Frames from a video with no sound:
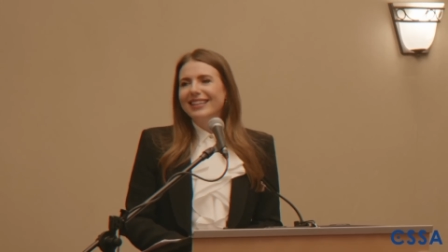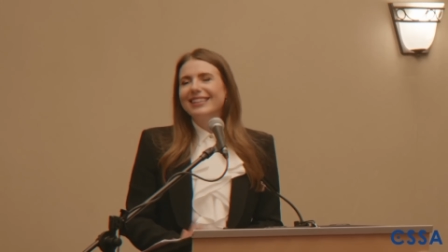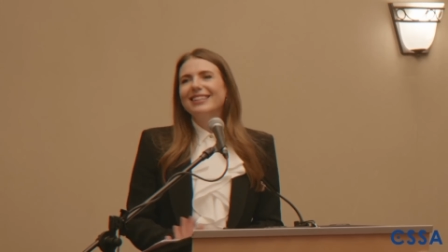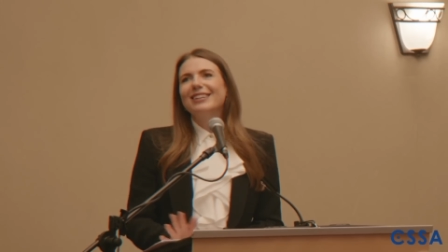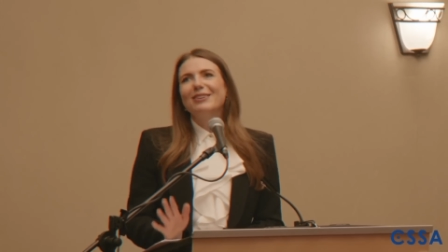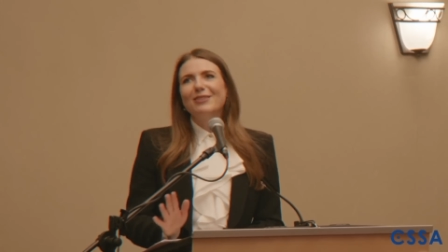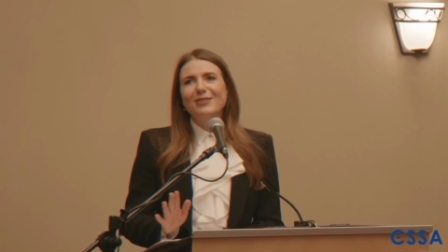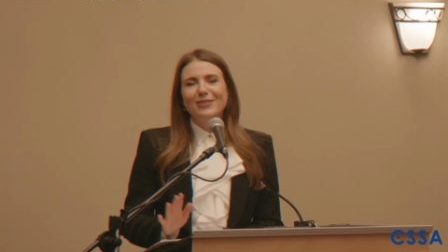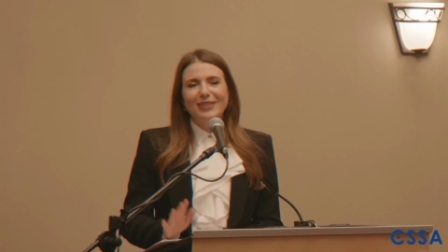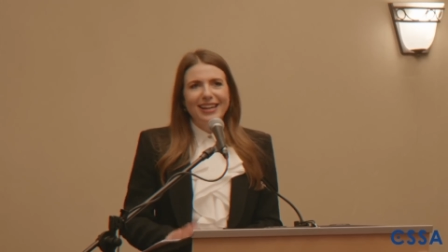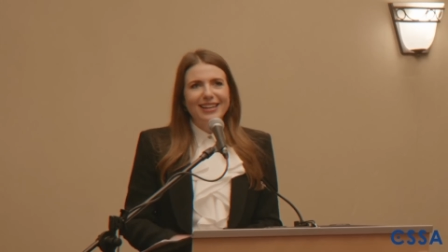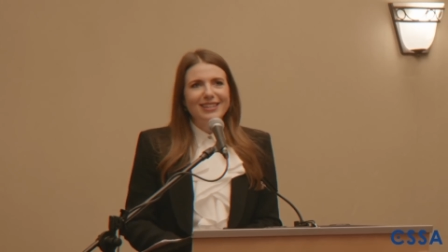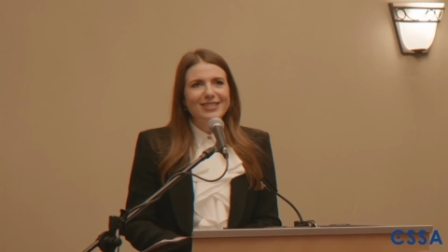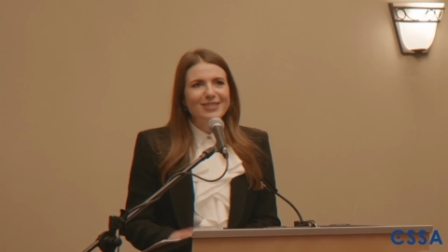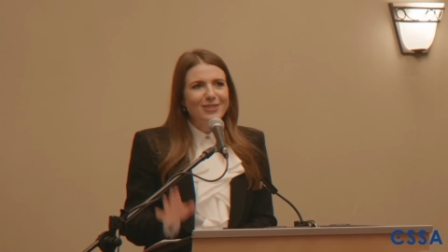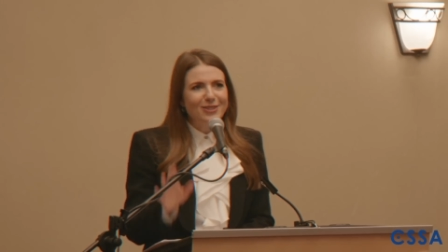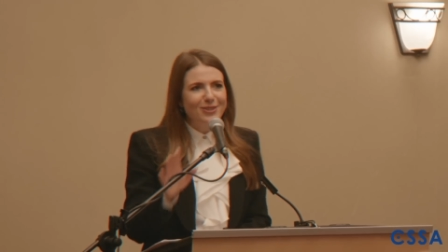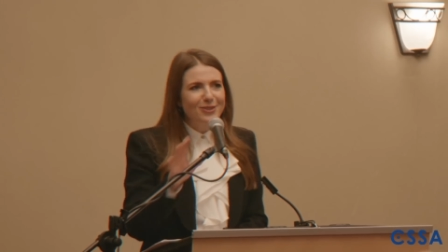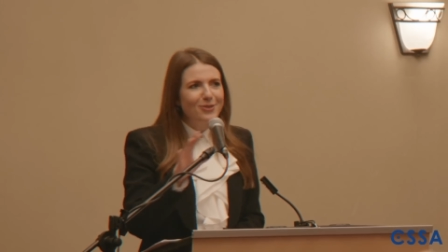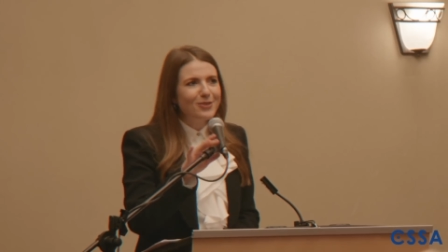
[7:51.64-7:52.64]
Like, oh, okay,
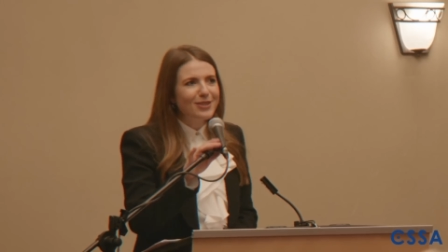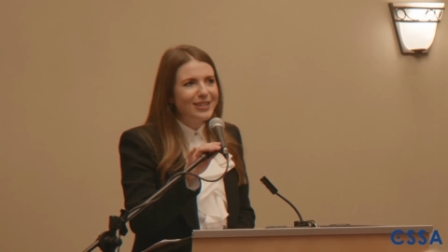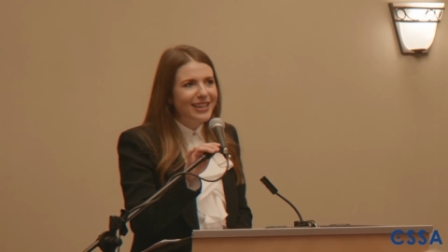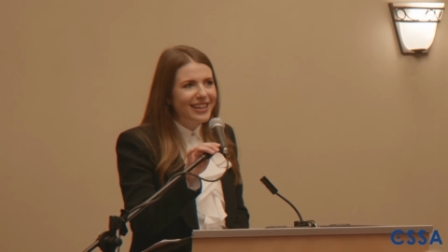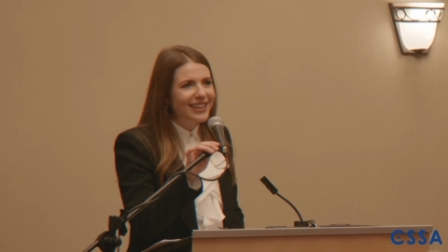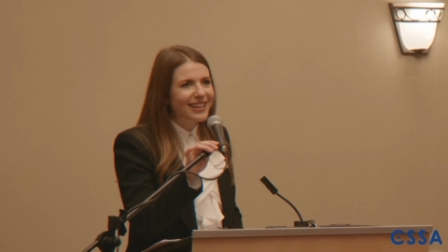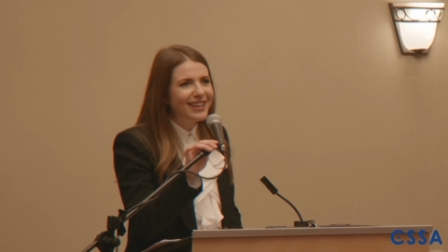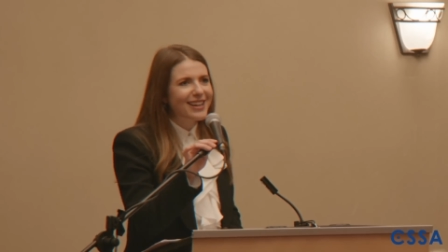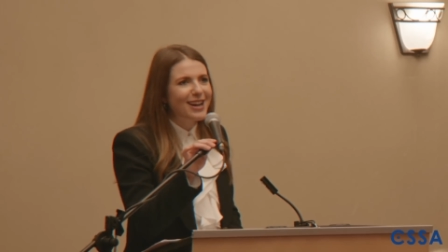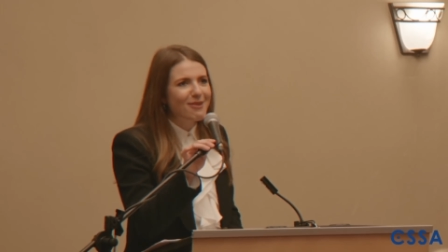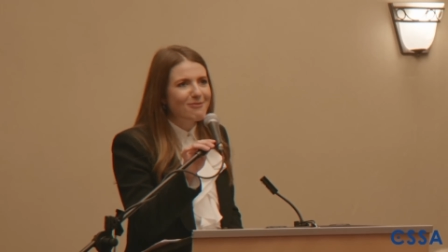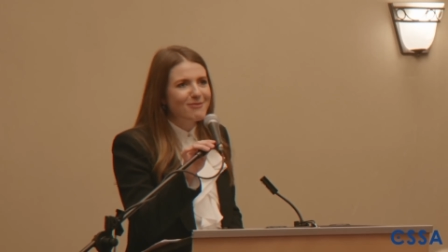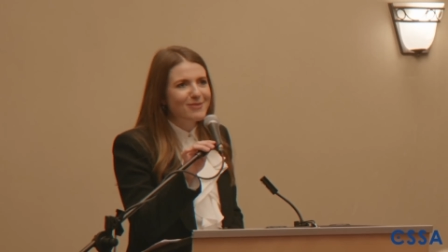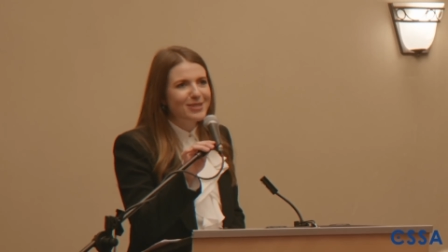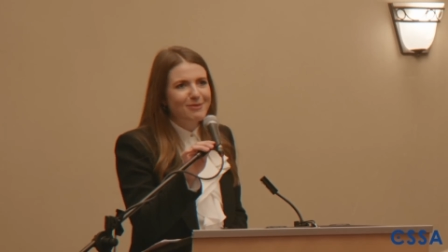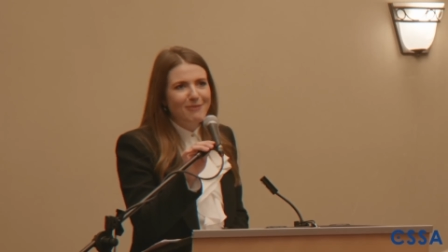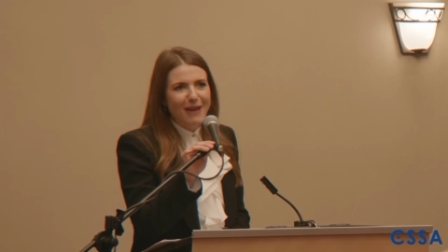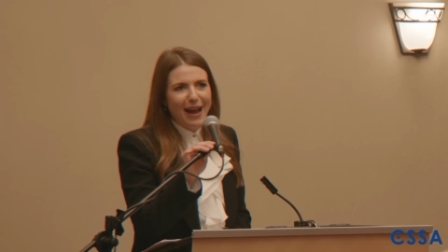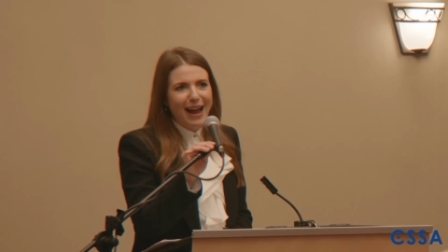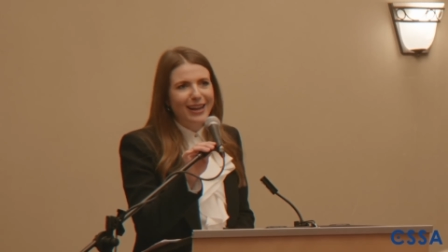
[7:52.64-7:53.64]
so you think it
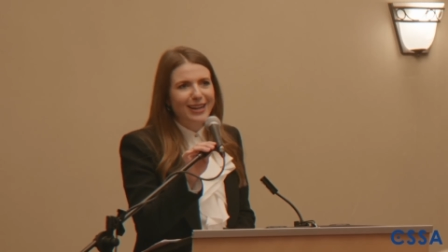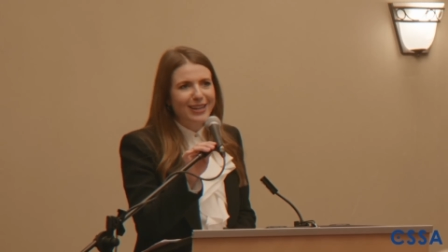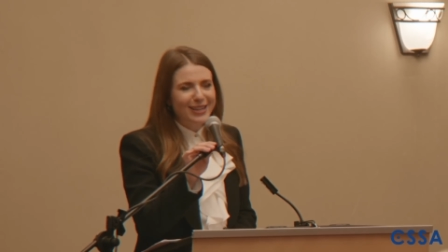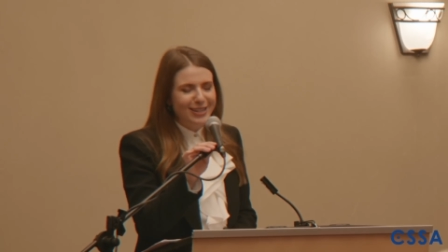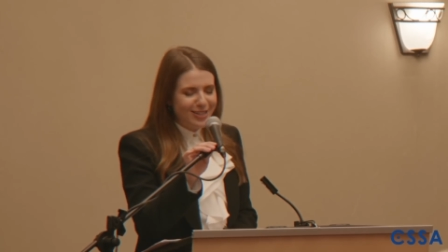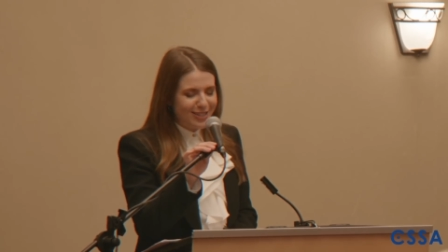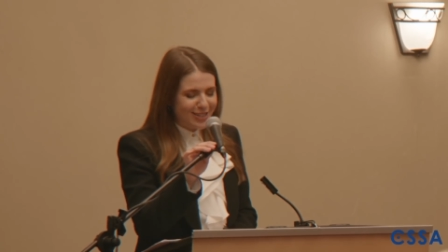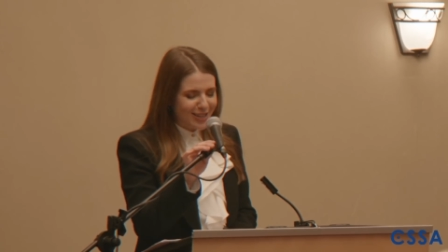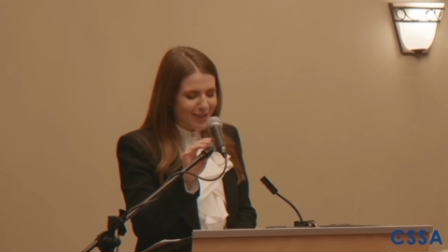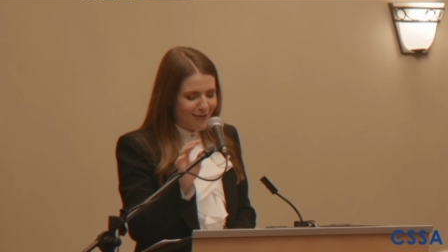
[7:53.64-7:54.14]
comes packaged